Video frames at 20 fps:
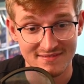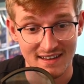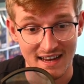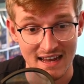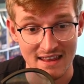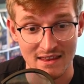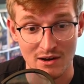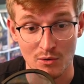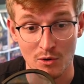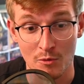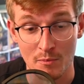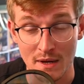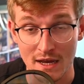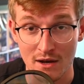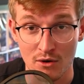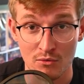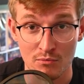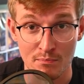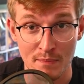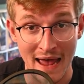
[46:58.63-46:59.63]
And there will be
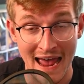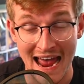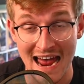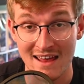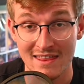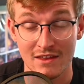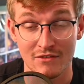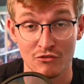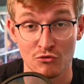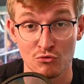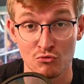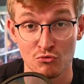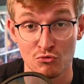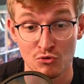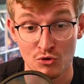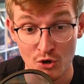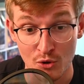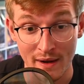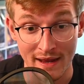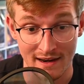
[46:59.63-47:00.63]
a path of
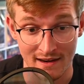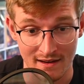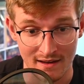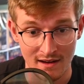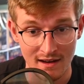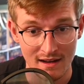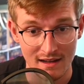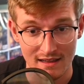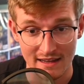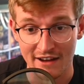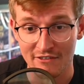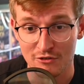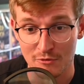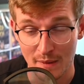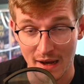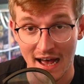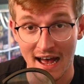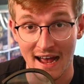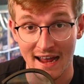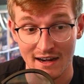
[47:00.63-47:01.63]
ruin left
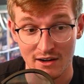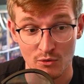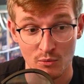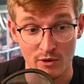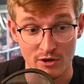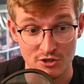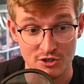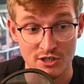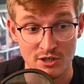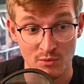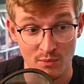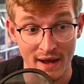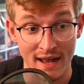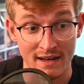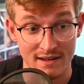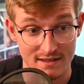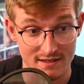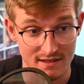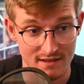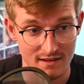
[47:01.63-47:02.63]
behind where she
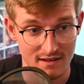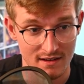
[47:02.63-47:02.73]
went.